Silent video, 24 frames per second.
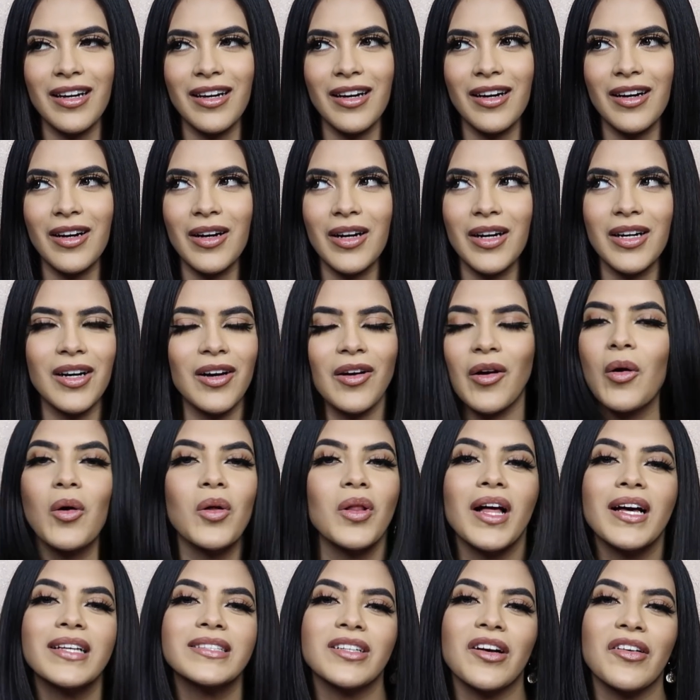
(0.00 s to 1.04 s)
a
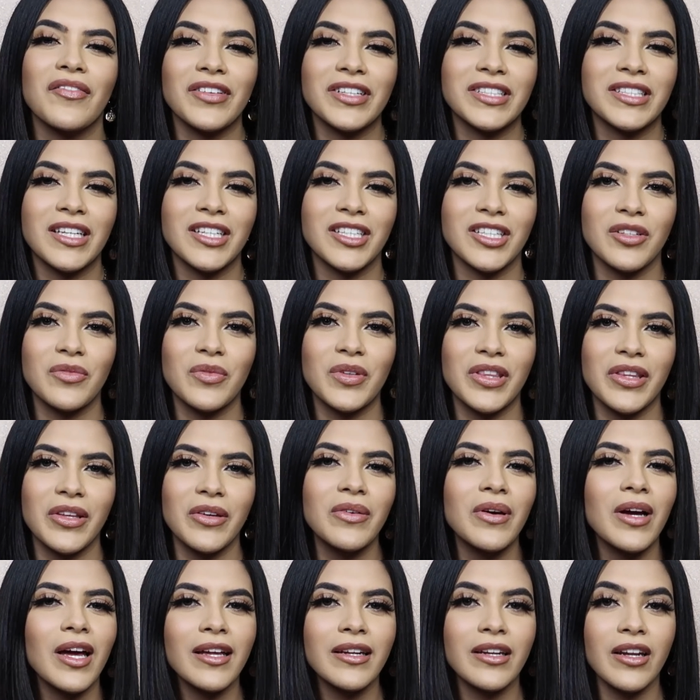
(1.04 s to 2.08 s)
whole ass conversation with
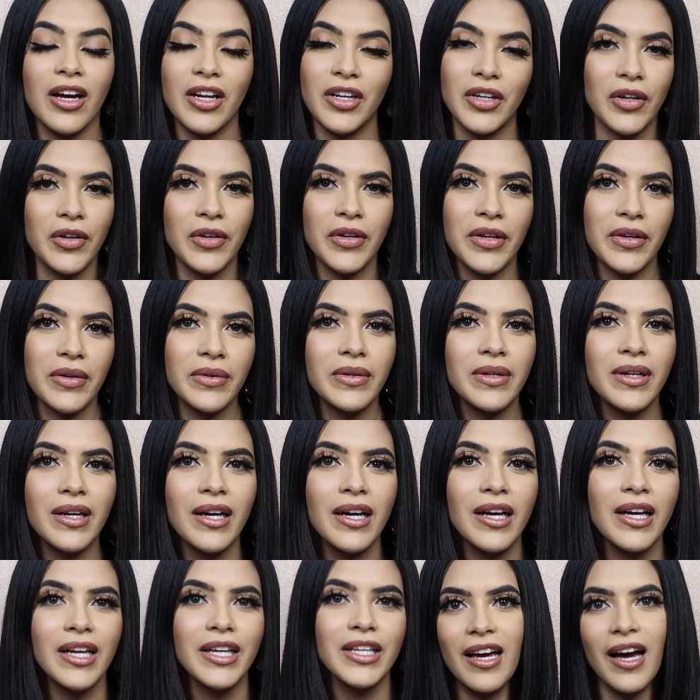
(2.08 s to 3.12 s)
you and not know you.
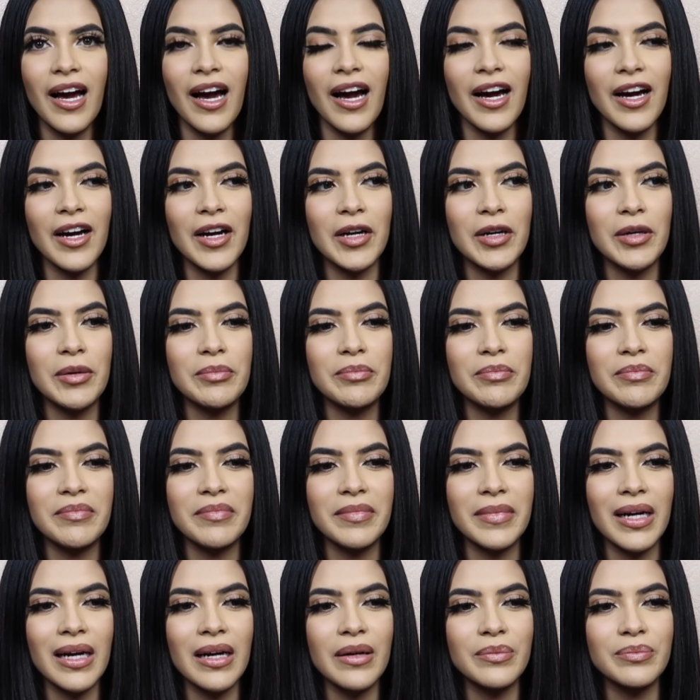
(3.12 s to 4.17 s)

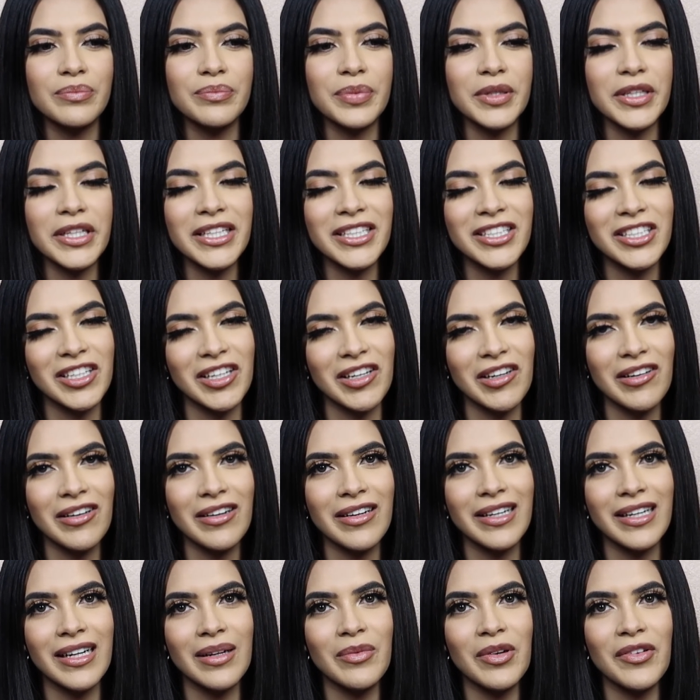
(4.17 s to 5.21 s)
I'm pretty chill,
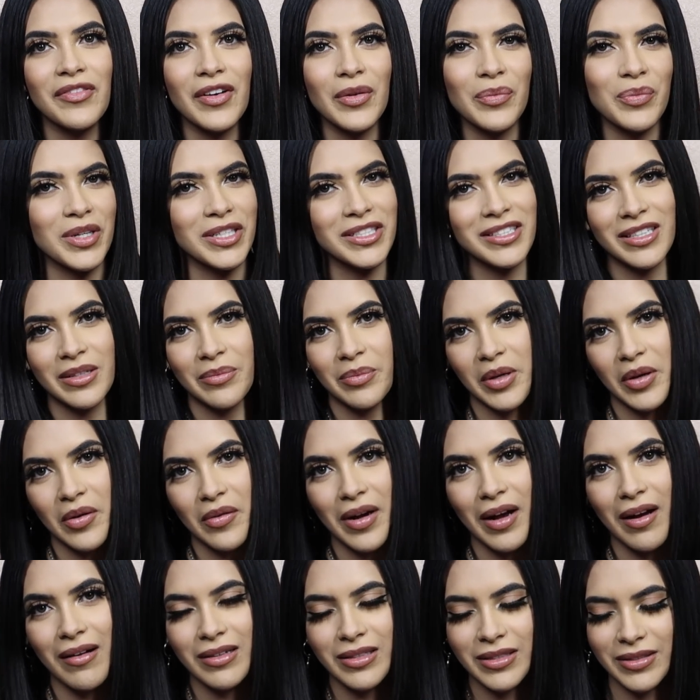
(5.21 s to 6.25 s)
and I'm a fun person to be
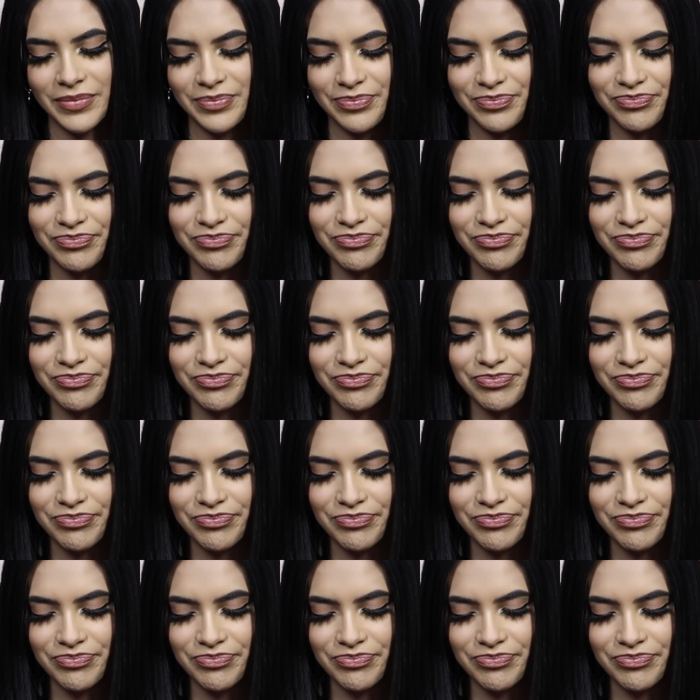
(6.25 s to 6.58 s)
around.